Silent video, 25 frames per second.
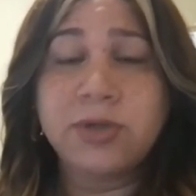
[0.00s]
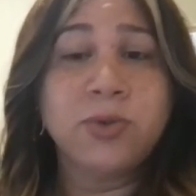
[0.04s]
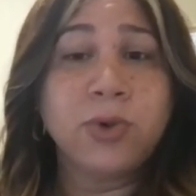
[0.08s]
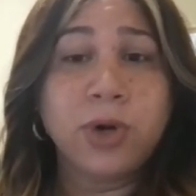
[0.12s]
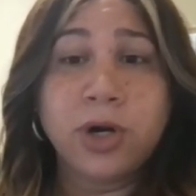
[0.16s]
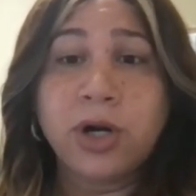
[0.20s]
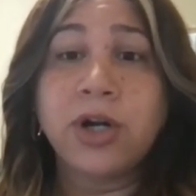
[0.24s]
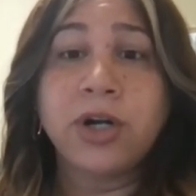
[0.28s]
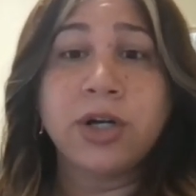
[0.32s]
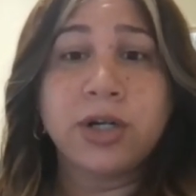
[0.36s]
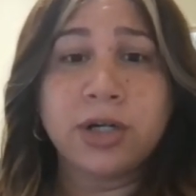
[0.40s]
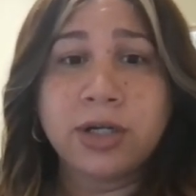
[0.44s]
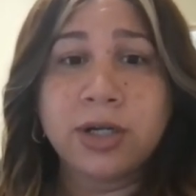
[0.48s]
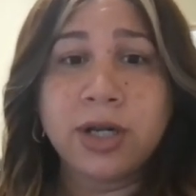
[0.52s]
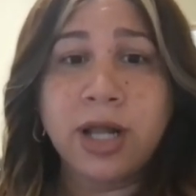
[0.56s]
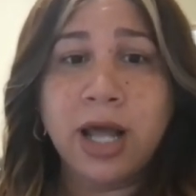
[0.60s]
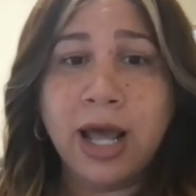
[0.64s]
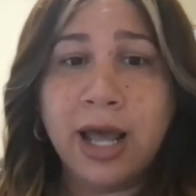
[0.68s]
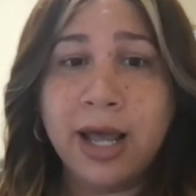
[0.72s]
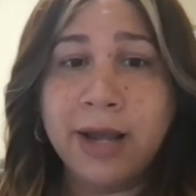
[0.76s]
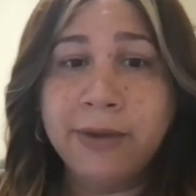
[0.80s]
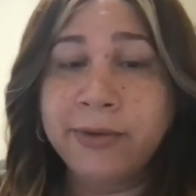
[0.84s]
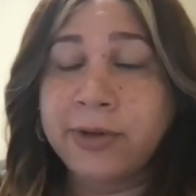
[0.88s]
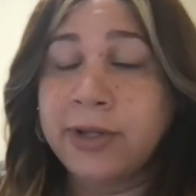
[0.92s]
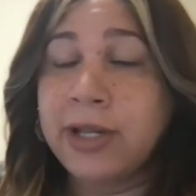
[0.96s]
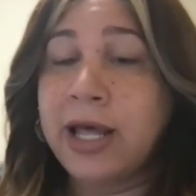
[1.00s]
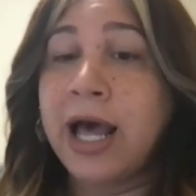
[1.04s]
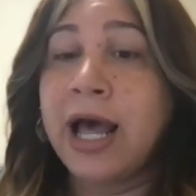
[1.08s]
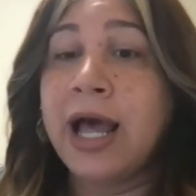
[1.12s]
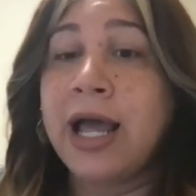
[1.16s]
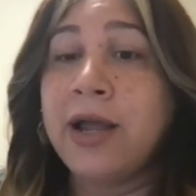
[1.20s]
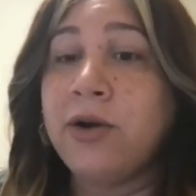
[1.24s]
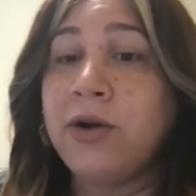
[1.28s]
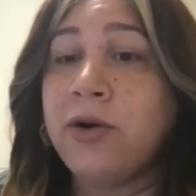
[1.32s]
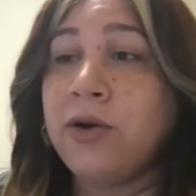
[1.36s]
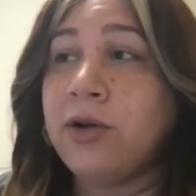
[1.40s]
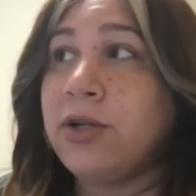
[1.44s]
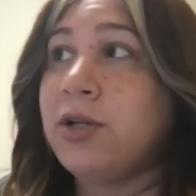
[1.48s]
work. I rely
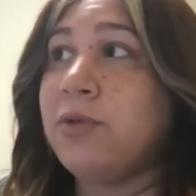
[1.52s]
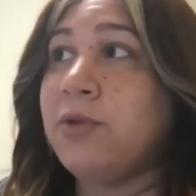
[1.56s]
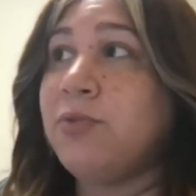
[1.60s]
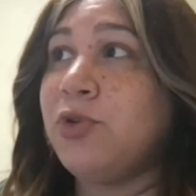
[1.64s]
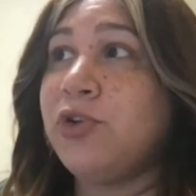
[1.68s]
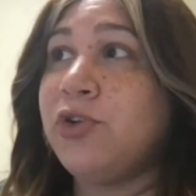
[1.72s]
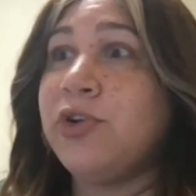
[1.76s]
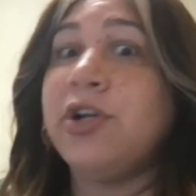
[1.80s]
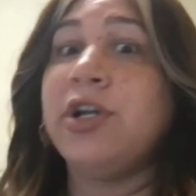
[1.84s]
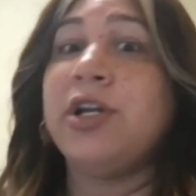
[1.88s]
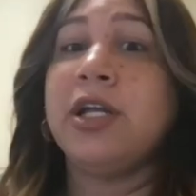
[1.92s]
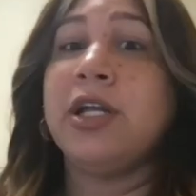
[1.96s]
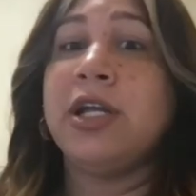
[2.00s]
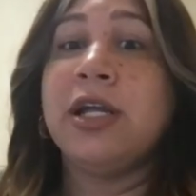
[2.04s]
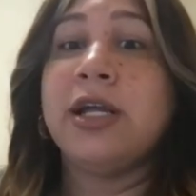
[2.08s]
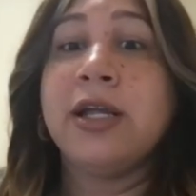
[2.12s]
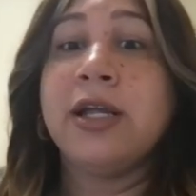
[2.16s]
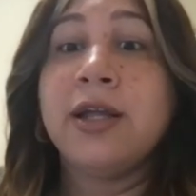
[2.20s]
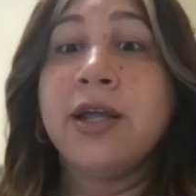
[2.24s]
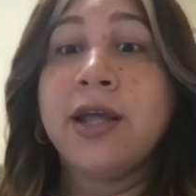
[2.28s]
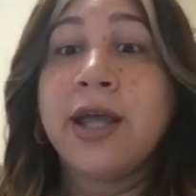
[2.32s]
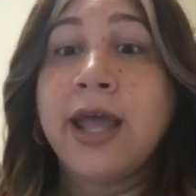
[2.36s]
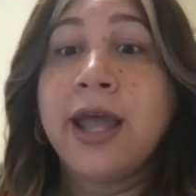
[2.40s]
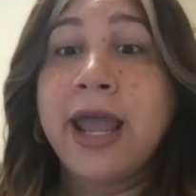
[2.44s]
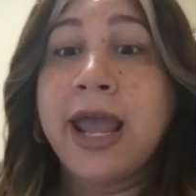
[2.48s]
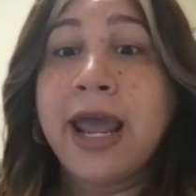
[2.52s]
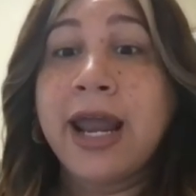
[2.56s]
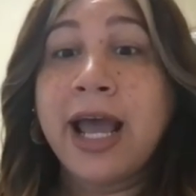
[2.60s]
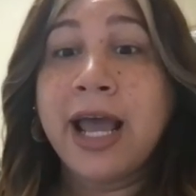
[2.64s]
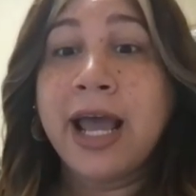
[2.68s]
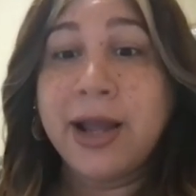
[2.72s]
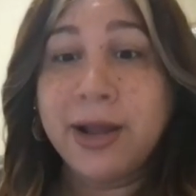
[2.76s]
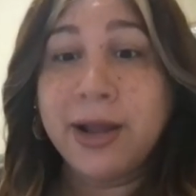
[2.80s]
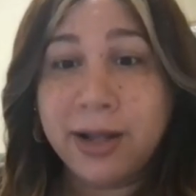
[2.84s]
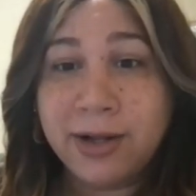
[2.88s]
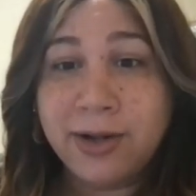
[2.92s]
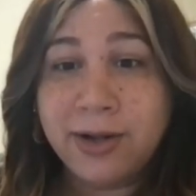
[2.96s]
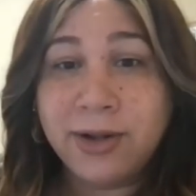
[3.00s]
on community, and
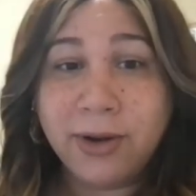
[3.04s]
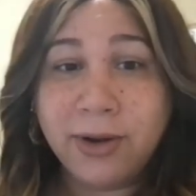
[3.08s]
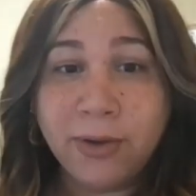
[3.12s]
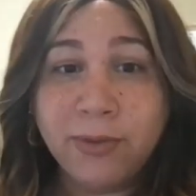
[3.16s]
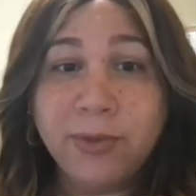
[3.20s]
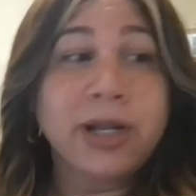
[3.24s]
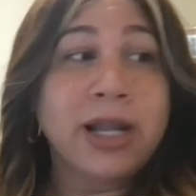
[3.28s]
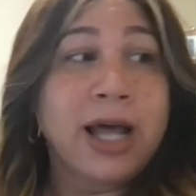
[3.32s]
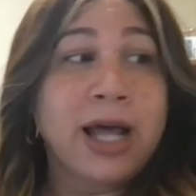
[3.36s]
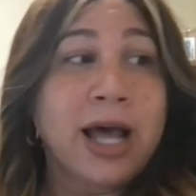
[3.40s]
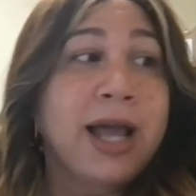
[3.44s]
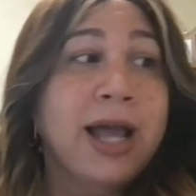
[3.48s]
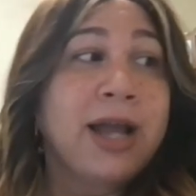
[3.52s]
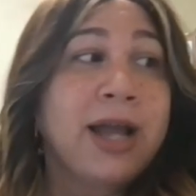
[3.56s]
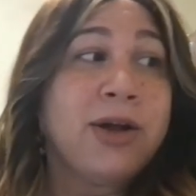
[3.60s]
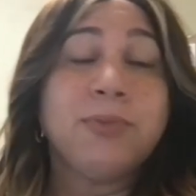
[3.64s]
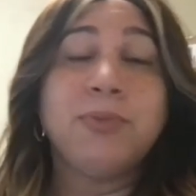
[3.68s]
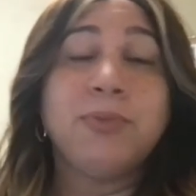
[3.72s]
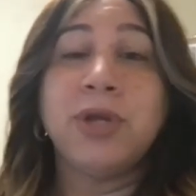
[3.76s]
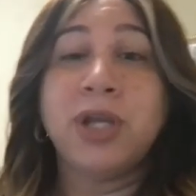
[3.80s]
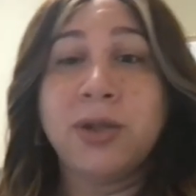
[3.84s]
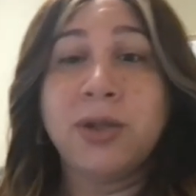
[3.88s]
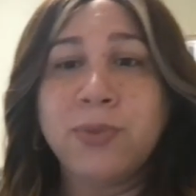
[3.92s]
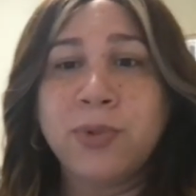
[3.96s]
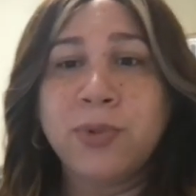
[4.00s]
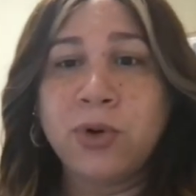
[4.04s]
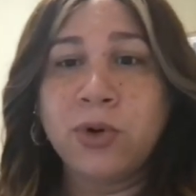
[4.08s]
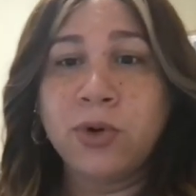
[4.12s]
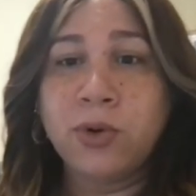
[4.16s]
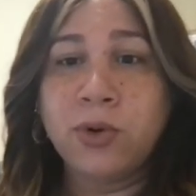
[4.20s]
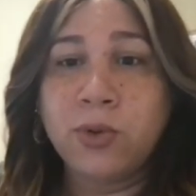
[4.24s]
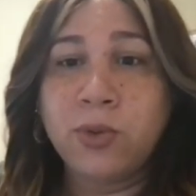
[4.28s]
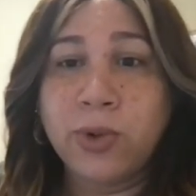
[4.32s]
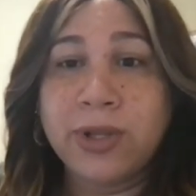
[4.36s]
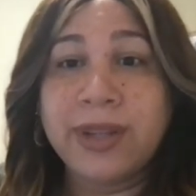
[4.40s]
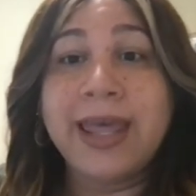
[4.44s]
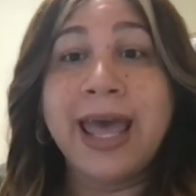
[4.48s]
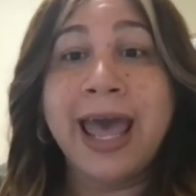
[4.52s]
I rely on people
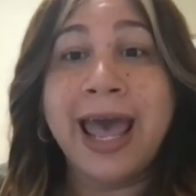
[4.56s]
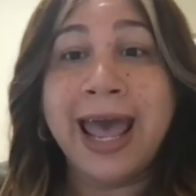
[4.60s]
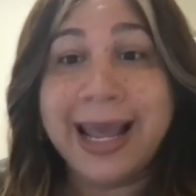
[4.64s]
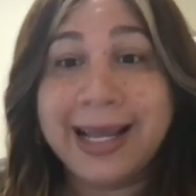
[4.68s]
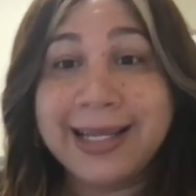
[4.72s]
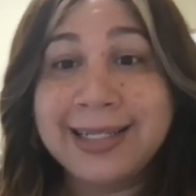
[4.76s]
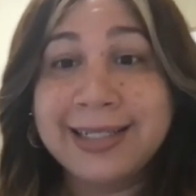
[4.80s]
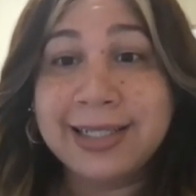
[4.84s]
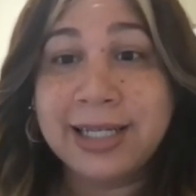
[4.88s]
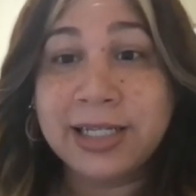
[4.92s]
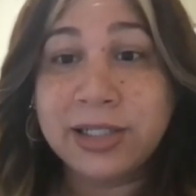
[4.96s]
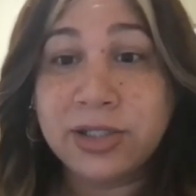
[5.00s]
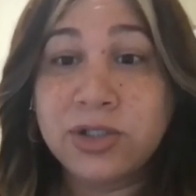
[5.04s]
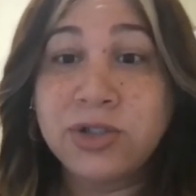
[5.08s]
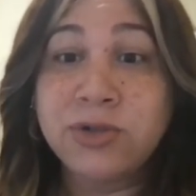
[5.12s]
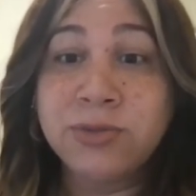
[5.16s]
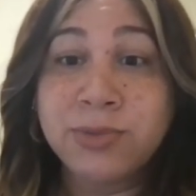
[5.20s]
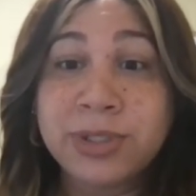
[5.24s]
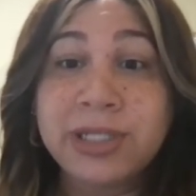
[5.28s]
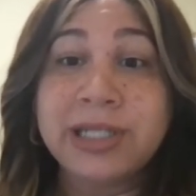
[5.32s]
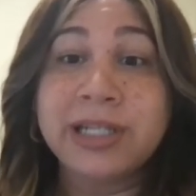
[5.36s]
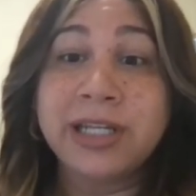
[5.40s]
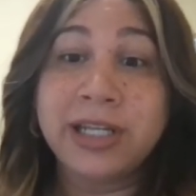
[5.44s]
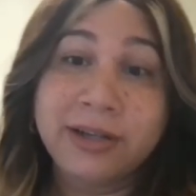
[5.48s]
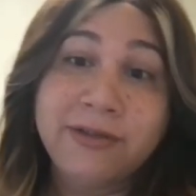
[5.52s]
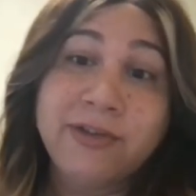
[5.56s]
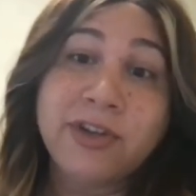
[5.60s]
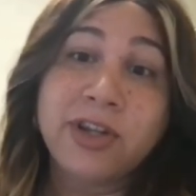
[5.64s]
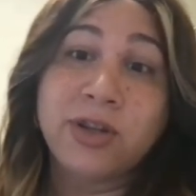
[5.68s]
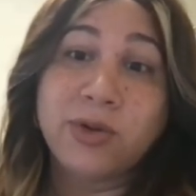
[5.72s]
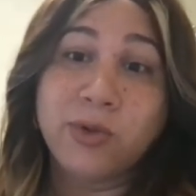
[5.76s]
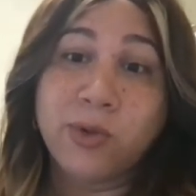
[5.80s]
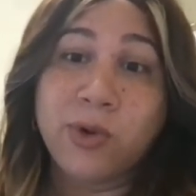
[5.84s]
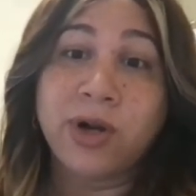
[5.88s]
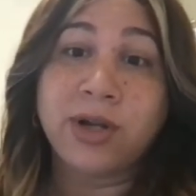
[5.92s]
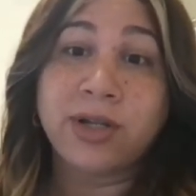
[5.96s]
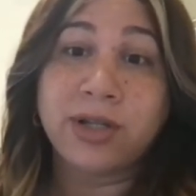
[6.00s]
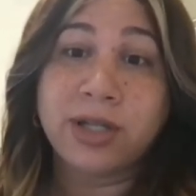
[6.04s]
with access who believe in the
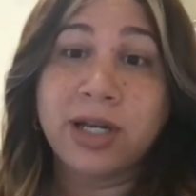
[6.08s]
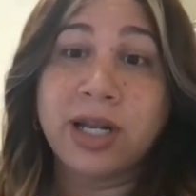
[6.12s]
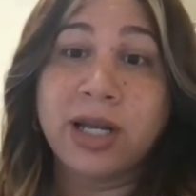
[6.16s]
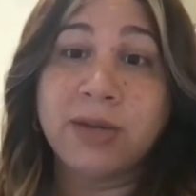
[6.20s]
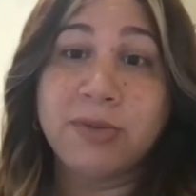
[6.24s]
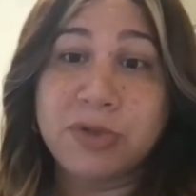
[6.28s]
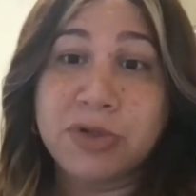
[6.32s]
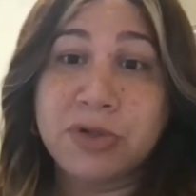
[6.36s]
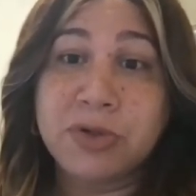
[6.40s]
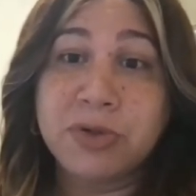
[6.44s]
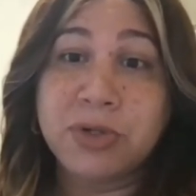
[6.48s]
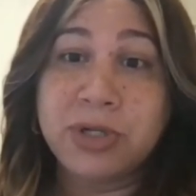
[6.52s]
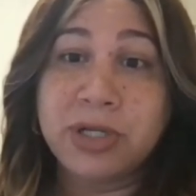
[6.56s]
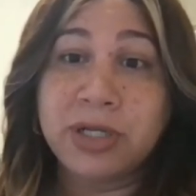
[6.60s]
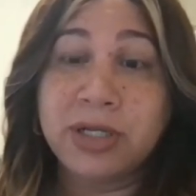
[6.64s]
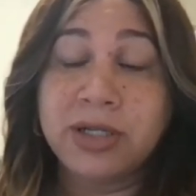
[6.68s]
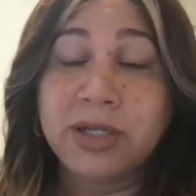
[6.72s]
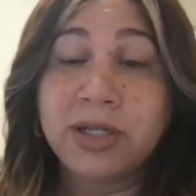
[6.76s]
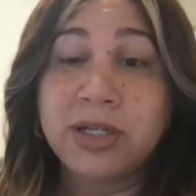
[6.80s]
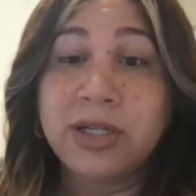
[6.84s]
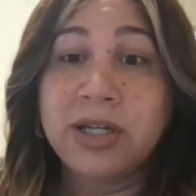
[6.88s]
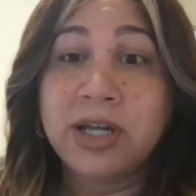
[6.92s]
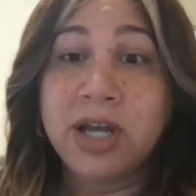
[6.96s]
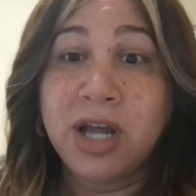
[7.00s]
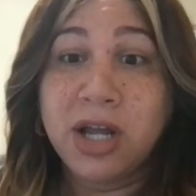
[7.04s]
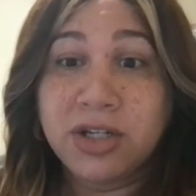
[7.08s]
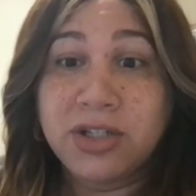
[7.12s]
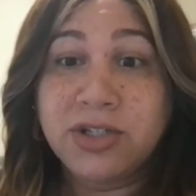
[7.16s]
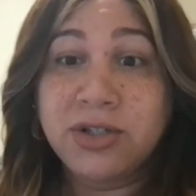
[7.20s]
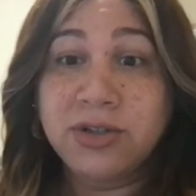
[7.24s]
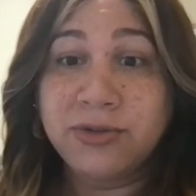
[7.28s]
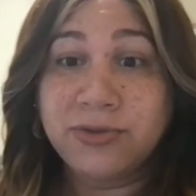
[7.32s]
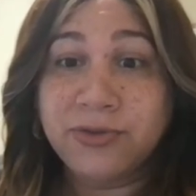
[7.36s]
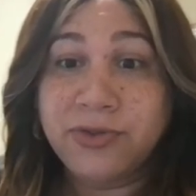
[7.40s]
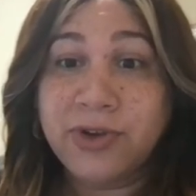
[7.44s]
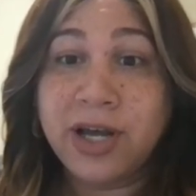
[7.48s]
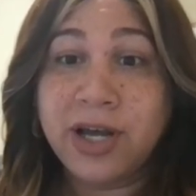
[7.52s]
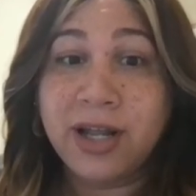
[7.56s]
work that I'm doing to
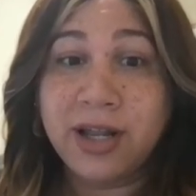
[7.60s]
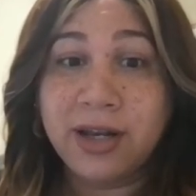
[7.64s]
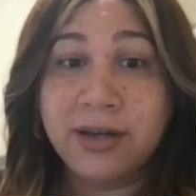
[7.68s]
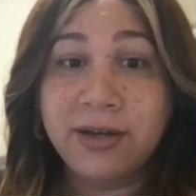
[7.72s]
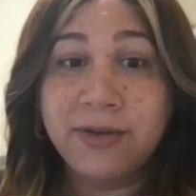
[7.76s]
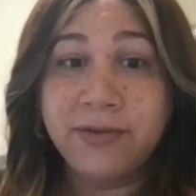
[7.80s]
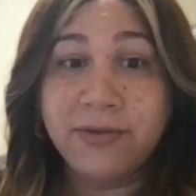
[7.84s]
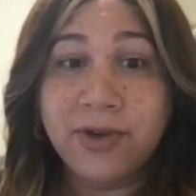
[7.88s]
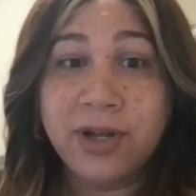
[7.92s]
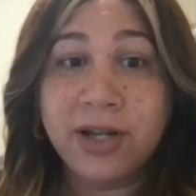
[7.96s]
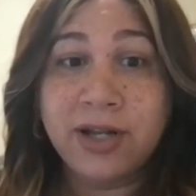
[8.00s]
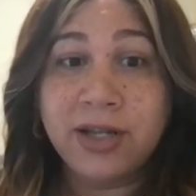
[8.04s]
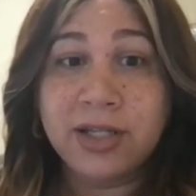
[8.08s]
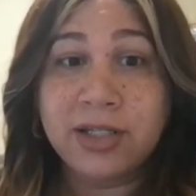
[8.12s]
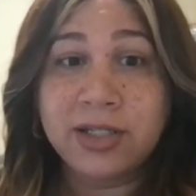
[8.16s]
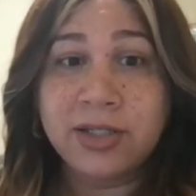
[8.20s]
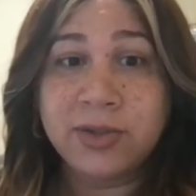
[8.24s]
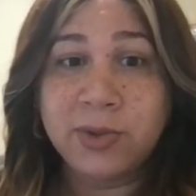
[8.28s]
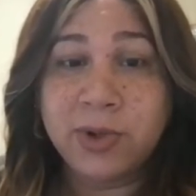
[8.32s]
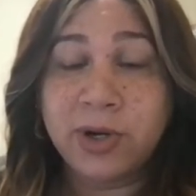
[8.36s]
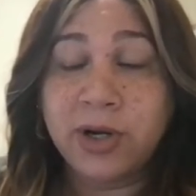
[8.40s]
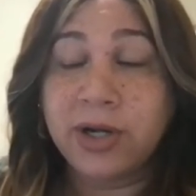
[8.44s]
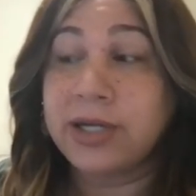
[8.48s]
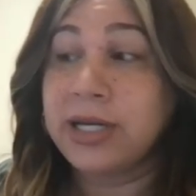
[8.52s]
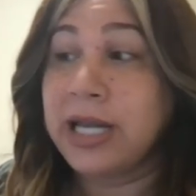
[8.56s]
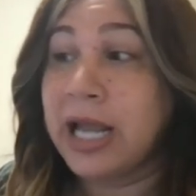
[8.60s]
fund fund this work.